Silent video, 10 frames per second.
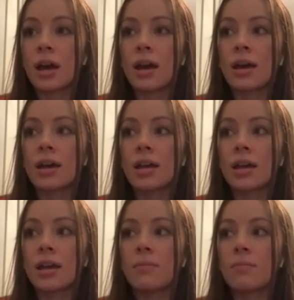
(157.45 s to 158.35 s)

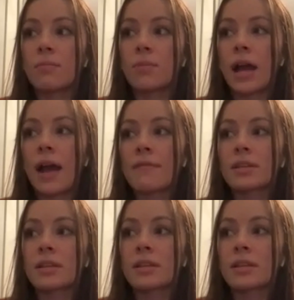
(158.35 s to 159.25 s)
I will have
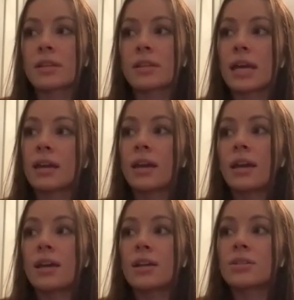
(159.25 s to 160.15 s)
to like
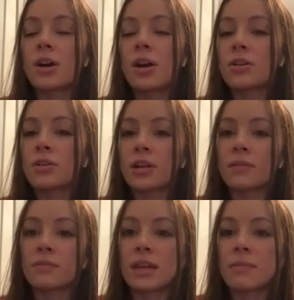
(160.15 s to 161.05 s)
talk or
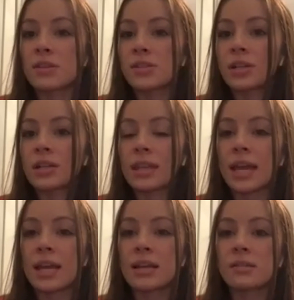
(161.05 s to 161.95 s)
think about certain
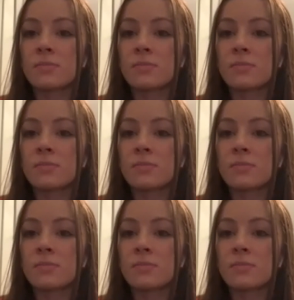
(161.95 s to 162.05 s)
things.